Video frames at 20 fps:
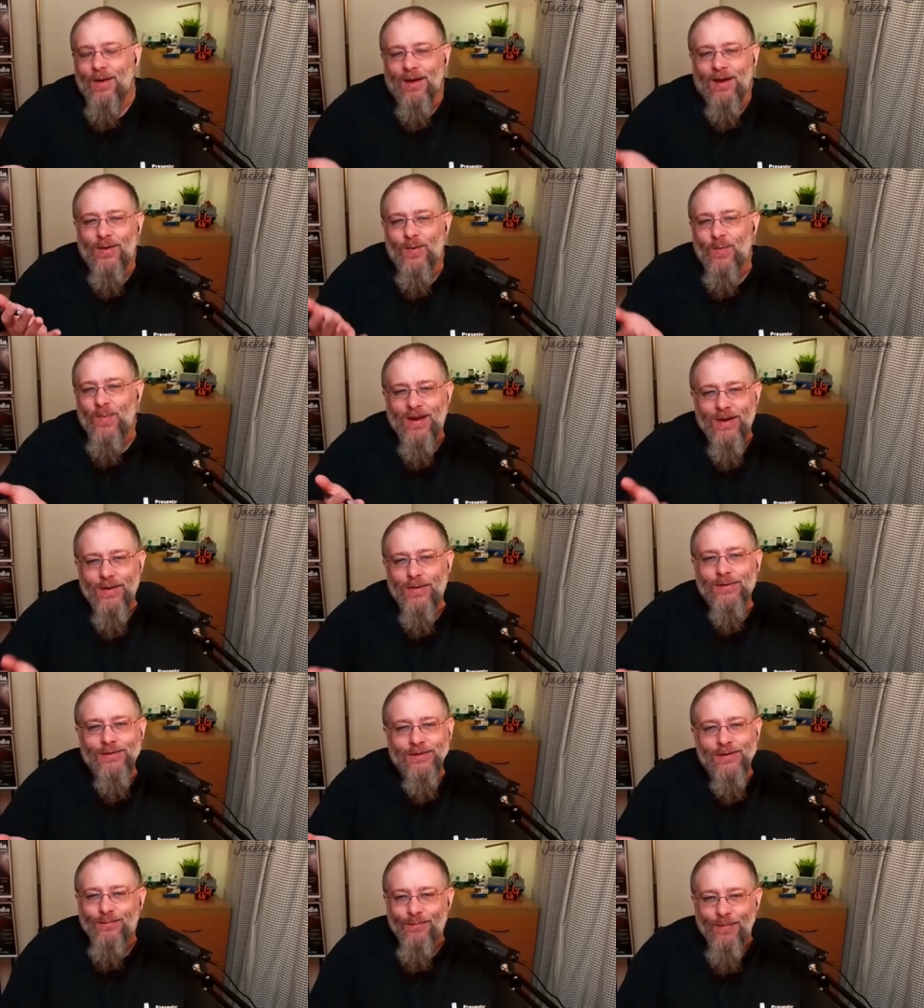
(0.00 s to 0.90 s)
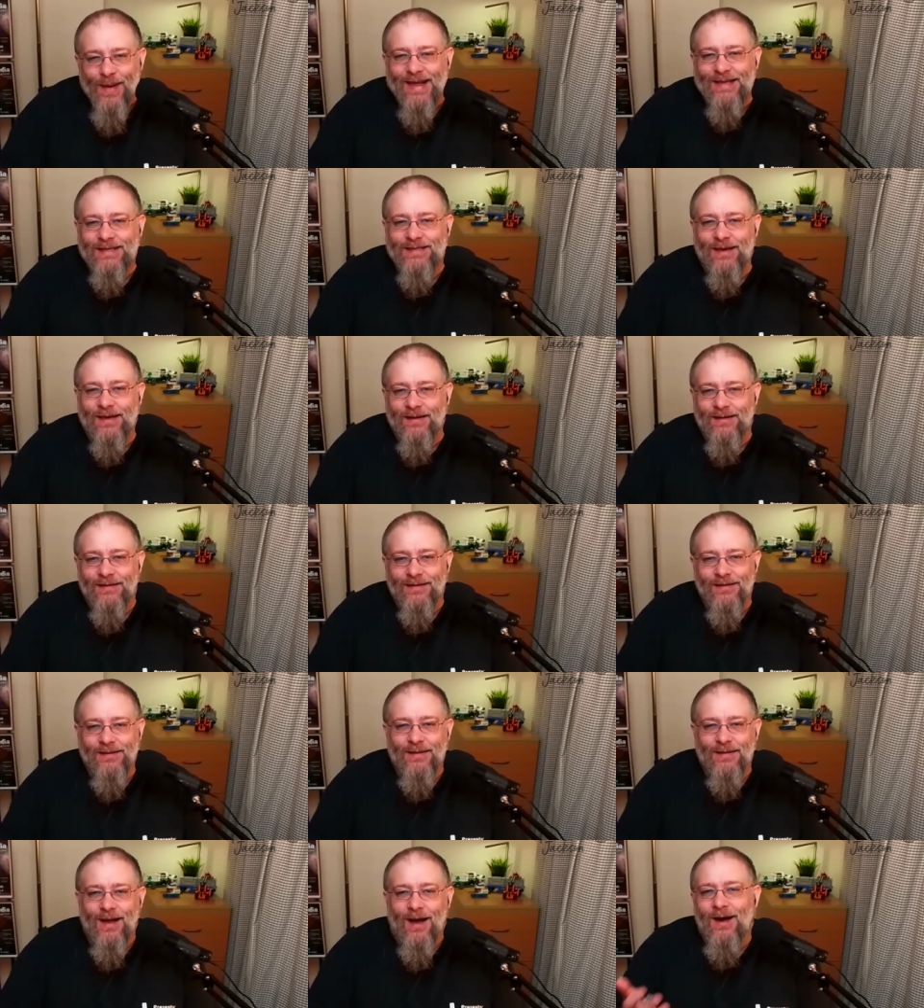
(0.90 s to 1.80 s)
could we not do better?
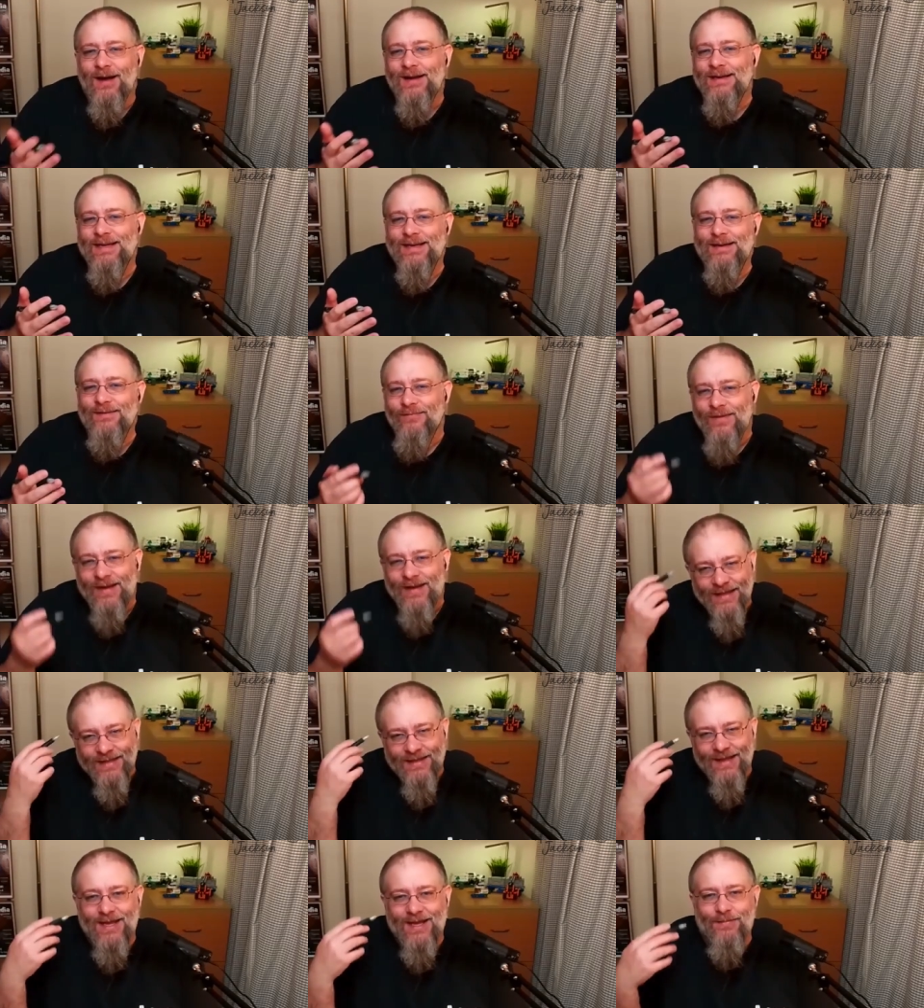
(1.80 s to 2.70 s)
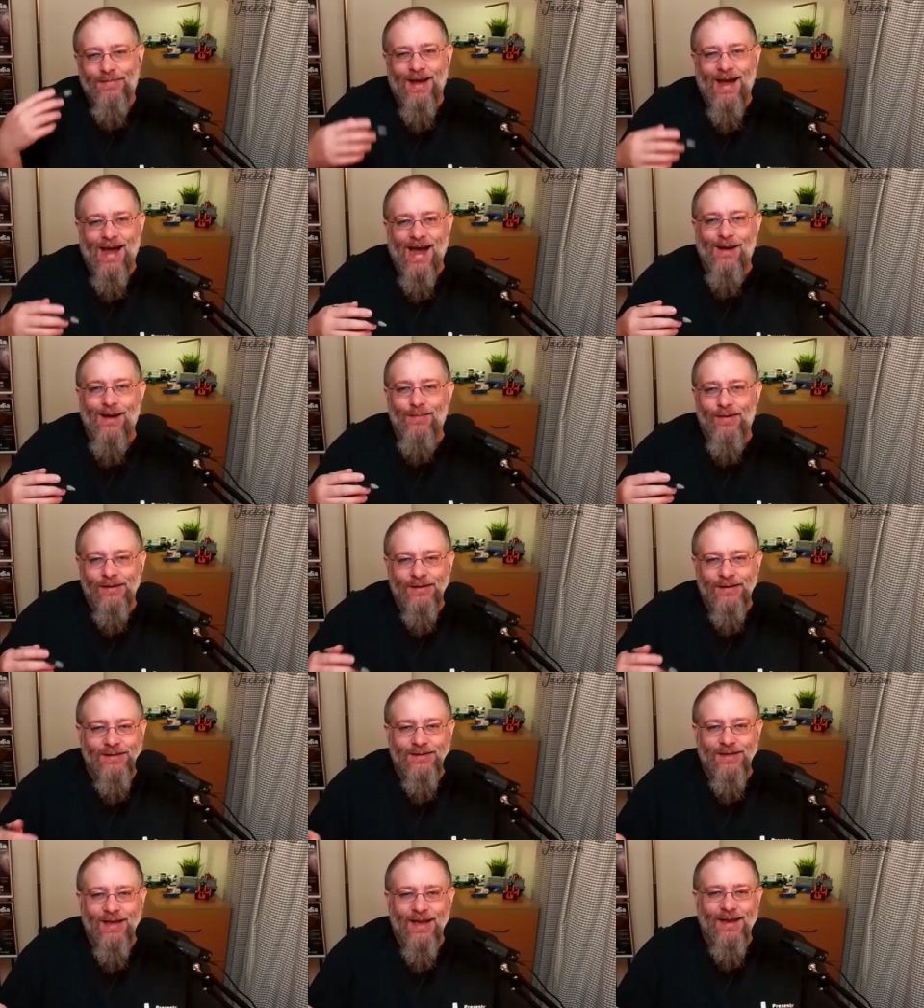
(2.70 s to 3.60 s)
I didn't really think about
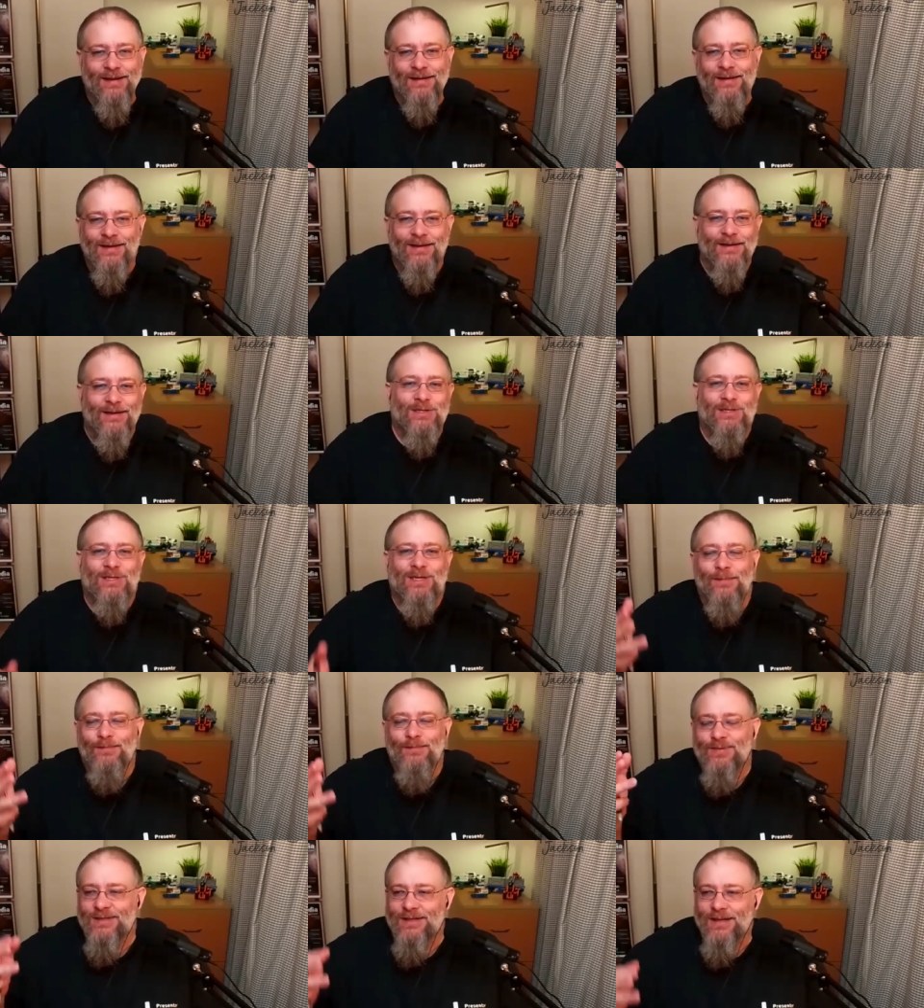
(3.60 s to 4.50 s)
hammocks in ships,